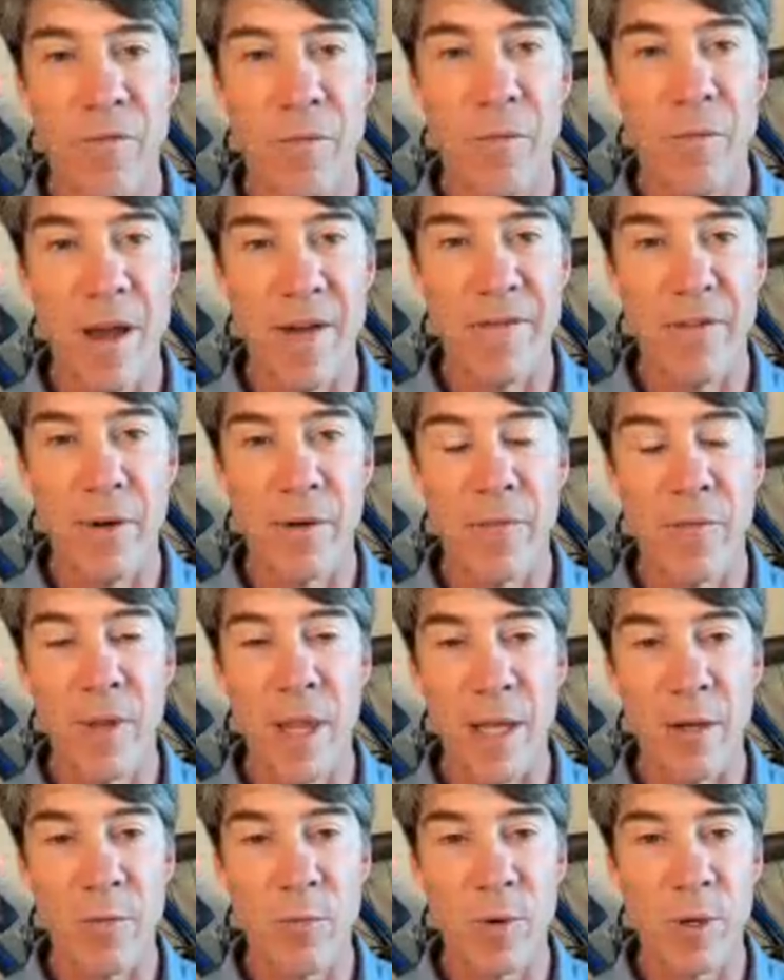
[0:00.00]
refer
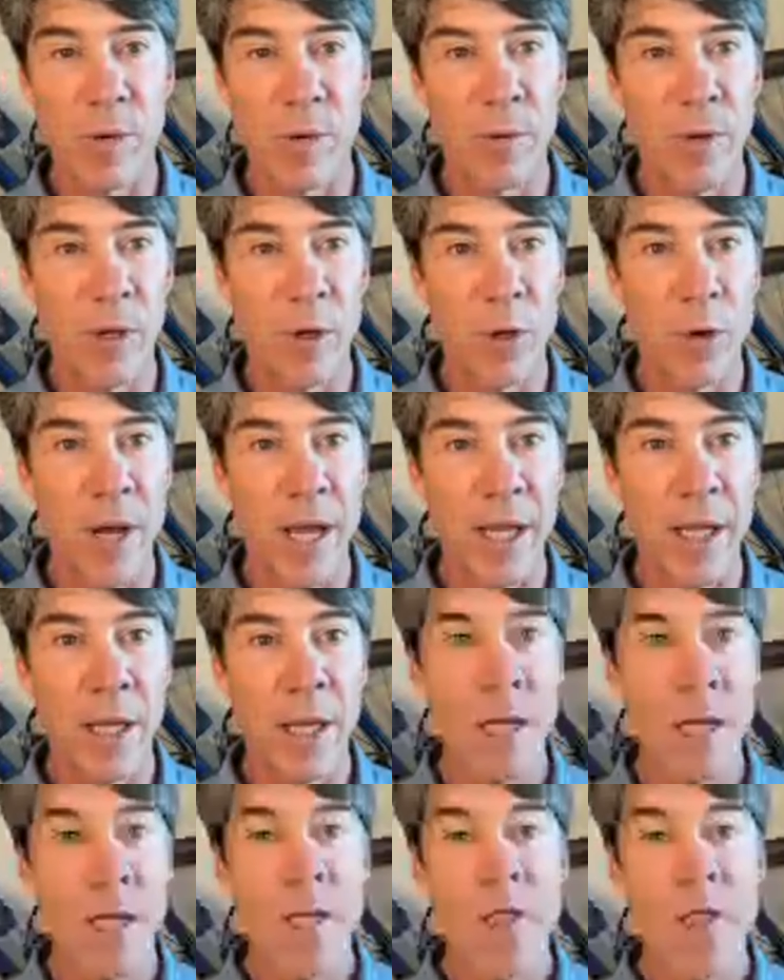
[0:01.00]
like real real quick
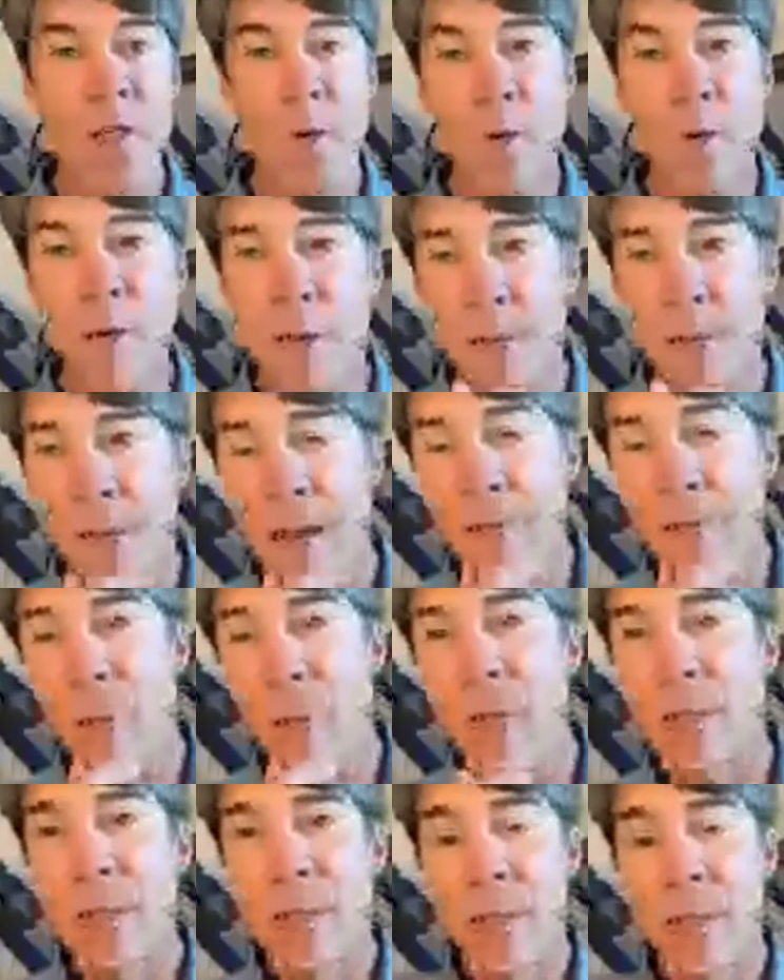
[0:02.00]
so um
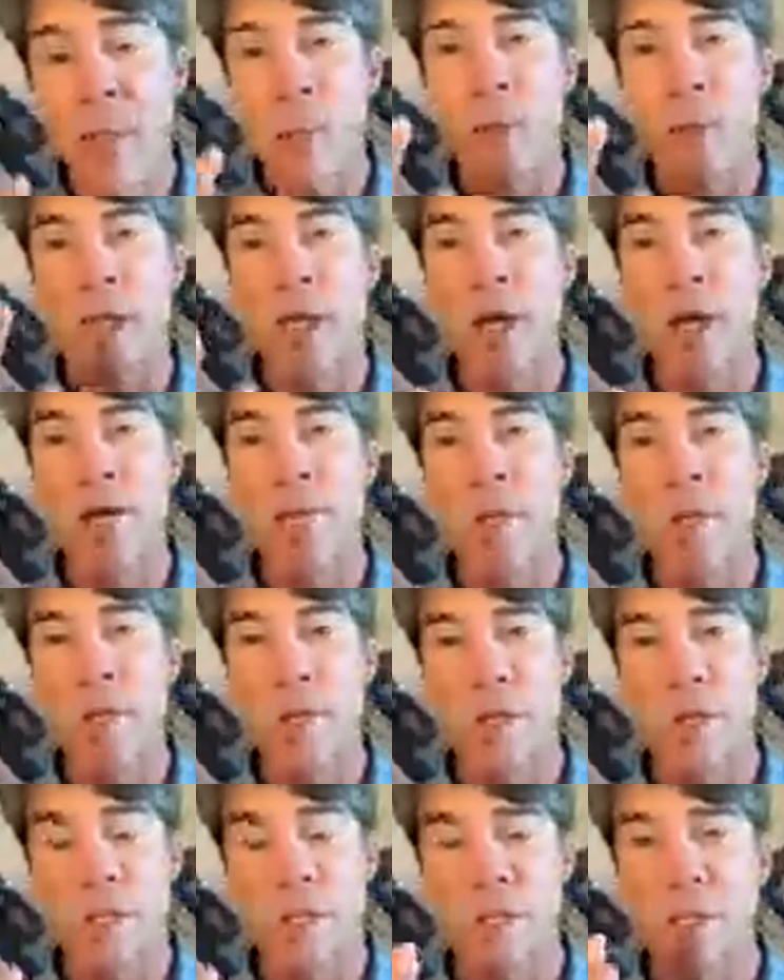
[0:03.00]
everyone we
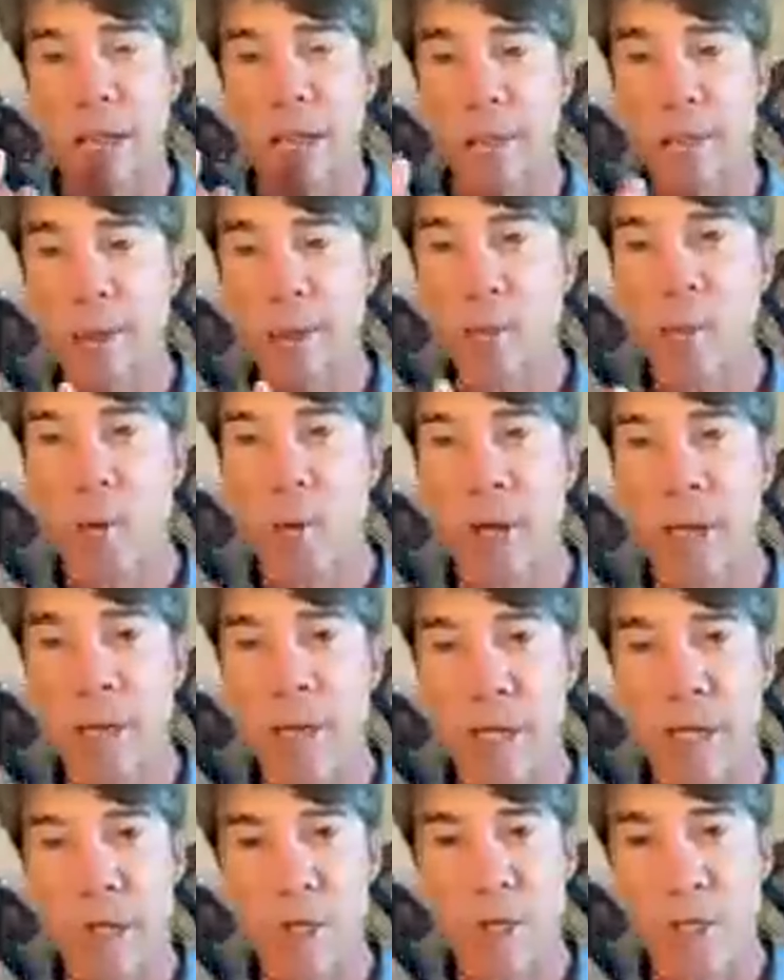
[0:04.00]
covered step number
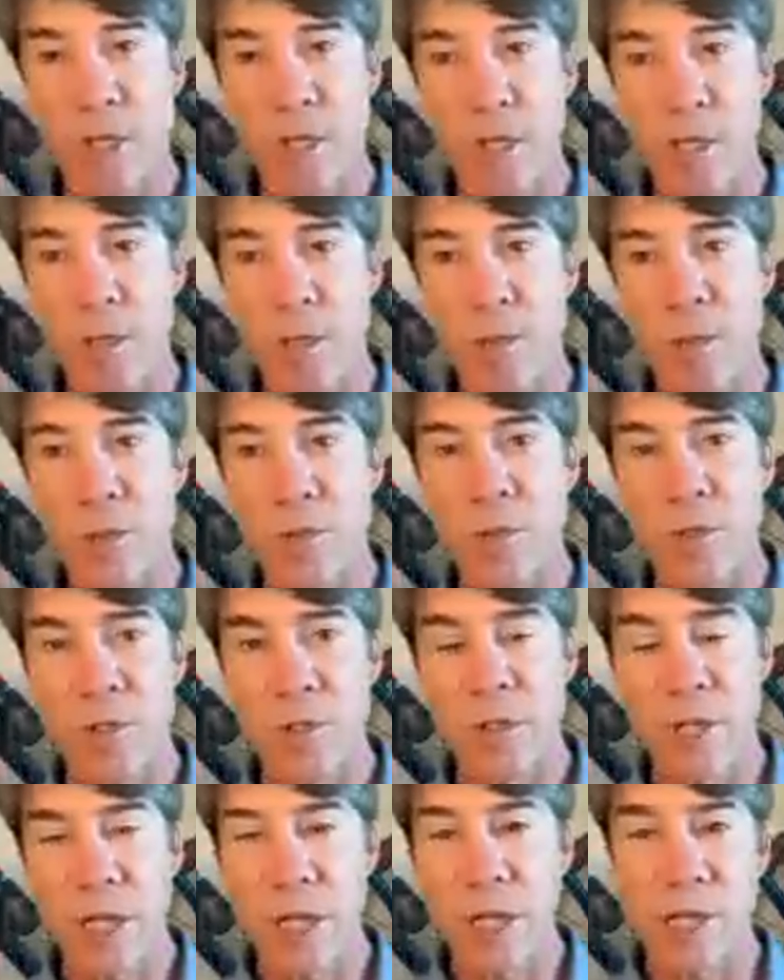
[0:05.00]
one is to use
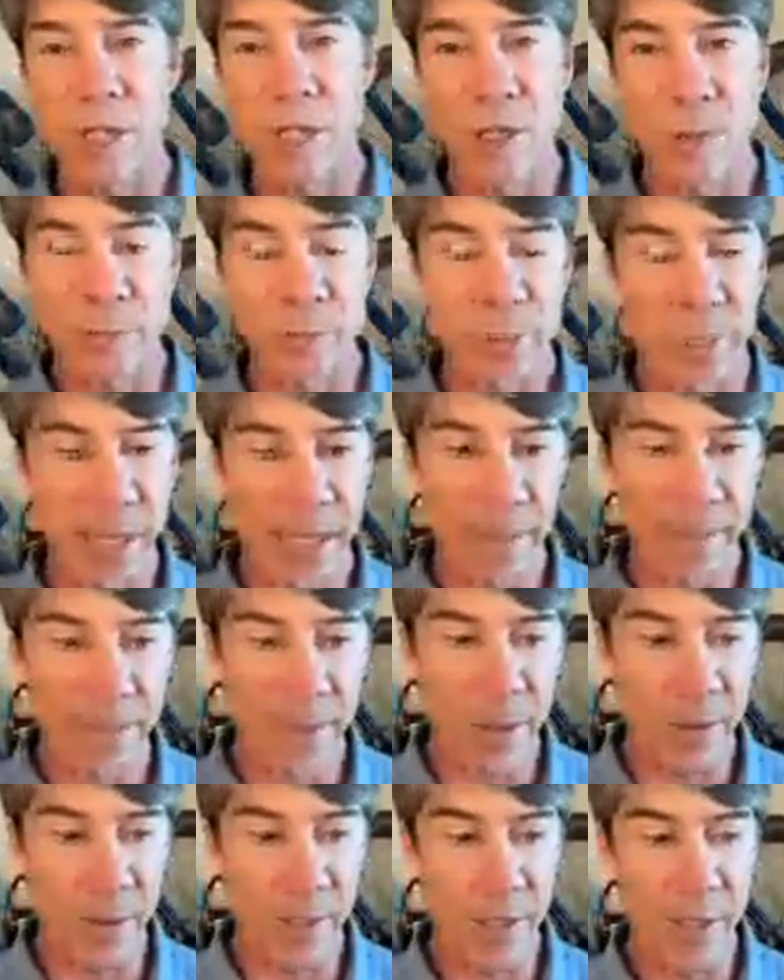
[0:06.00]
the custom plan
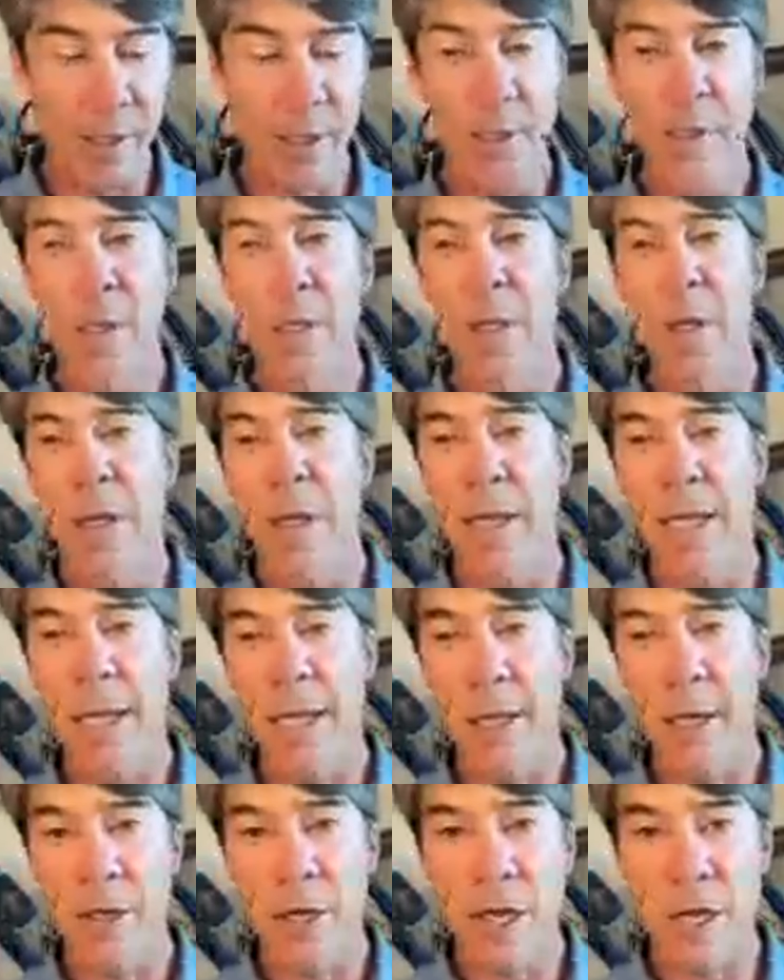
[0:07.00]
builder uh,
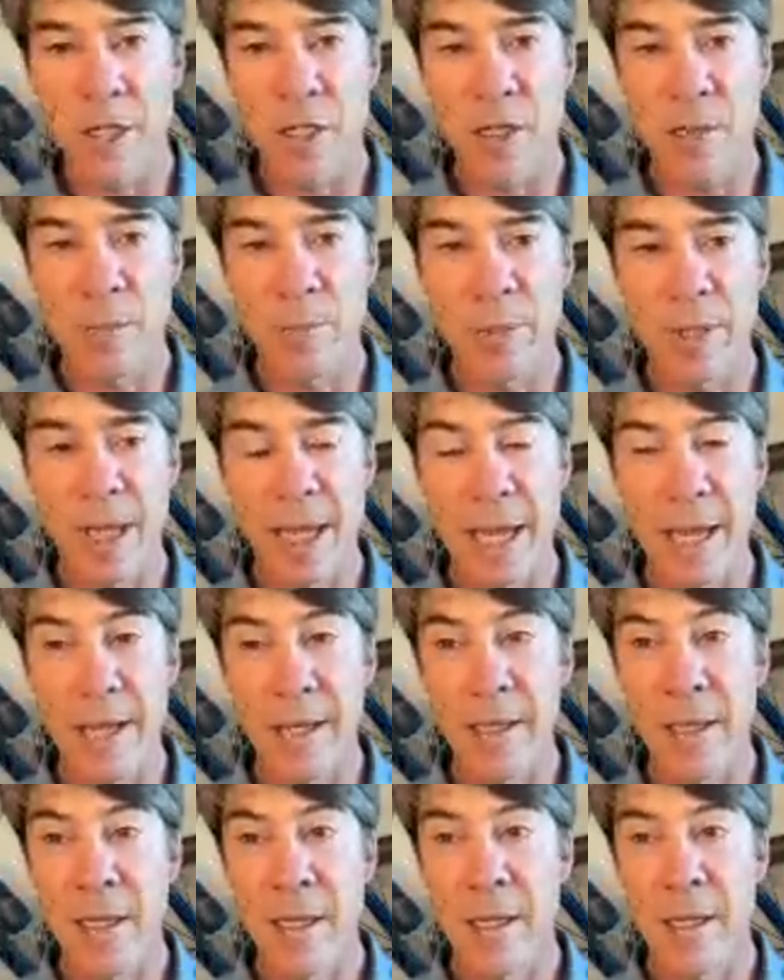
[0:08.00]
get your custom
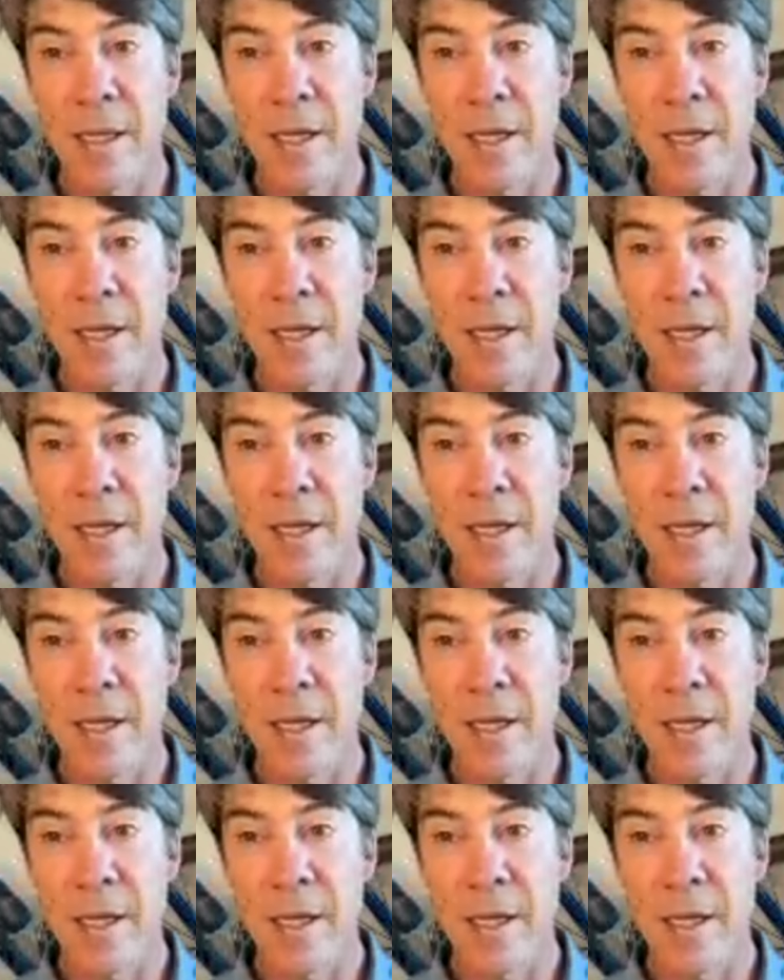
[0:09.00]
plan,